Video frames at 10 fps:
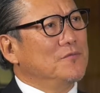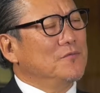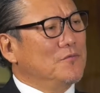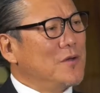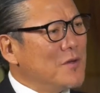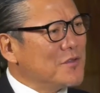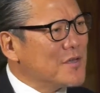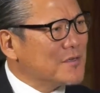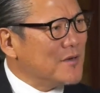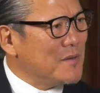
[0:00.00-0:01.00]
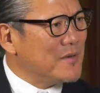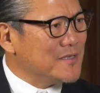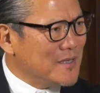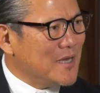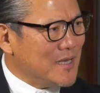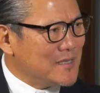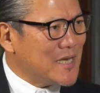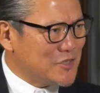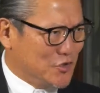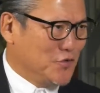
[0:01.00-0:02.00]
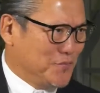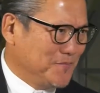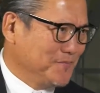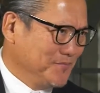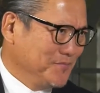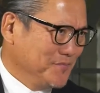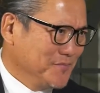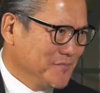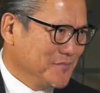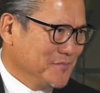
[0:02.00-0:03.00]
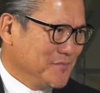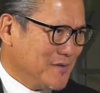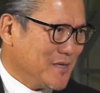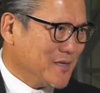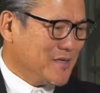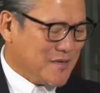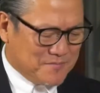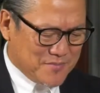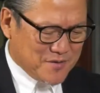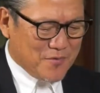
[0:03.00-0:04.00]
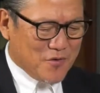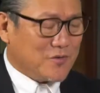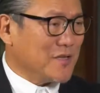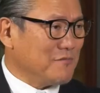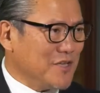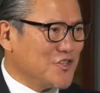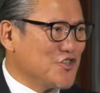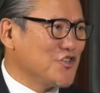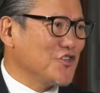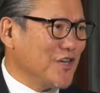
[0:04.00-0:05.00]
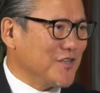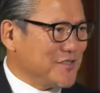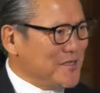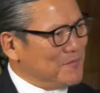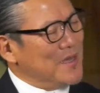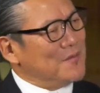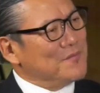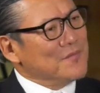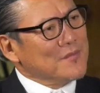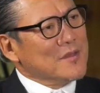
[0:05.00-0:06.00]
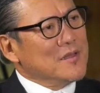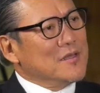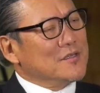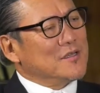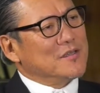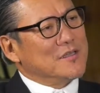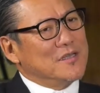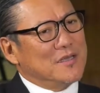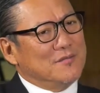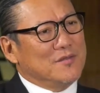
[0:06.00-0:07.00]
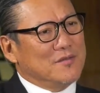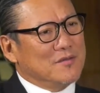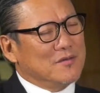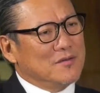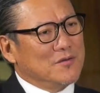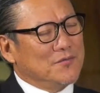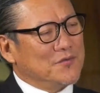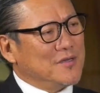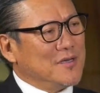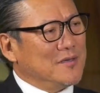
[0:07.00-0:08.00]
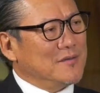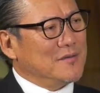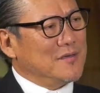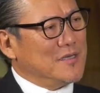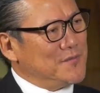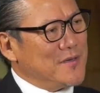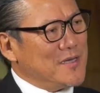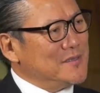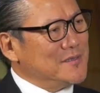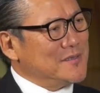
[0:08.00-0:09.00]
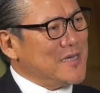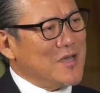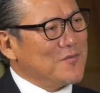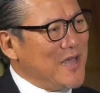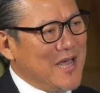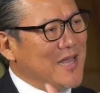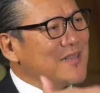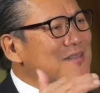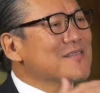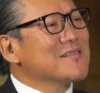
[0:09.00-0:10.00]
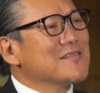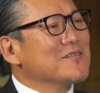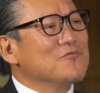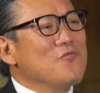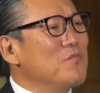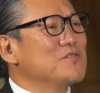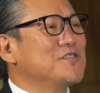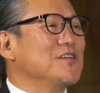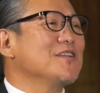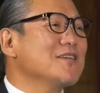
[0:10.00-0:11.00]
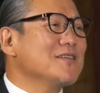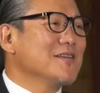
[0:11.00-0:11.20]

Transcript: what, what I think the ramen hot, hot soup, right? Right, and then big bowl and the rich and some kind of thing. The uh, for the uh, Las Vegas kind of hot, warm city.